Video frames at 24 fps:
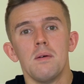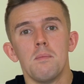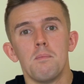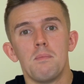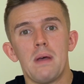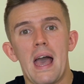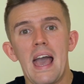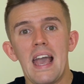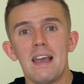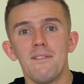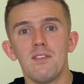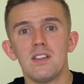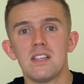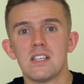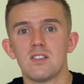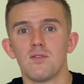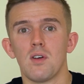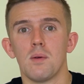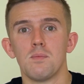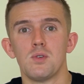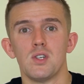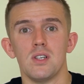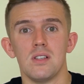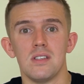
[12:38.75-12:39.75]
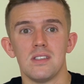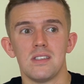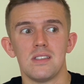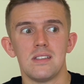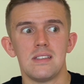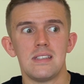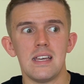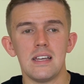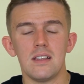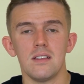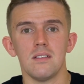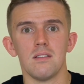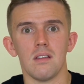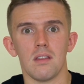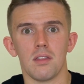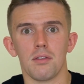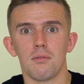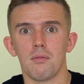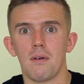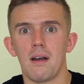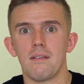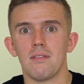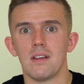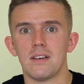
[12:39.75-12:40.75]
behaviour disruptions didn't
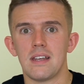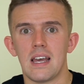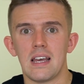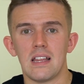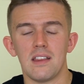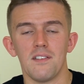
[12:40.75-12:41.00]
throughout the day,